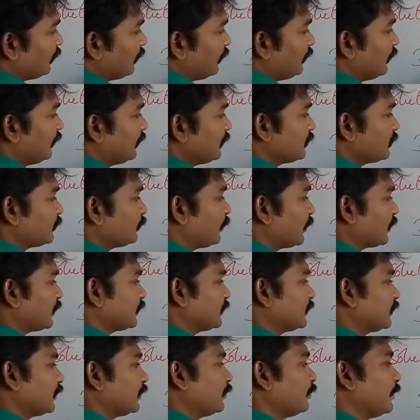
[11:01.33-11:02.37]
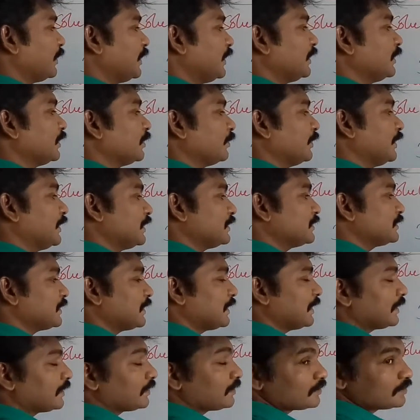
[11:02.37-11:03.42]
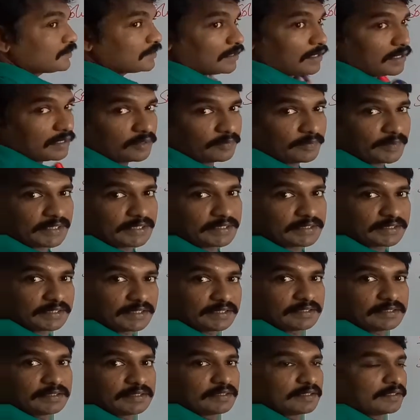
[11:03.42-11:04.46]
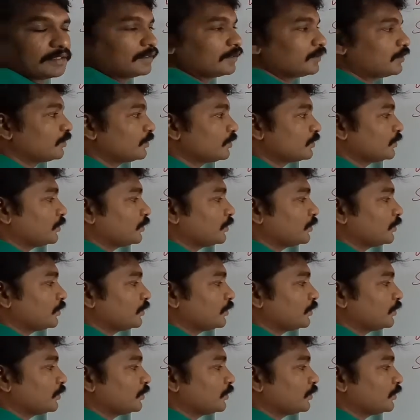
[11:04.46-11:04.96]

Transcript: it is like a solvent in true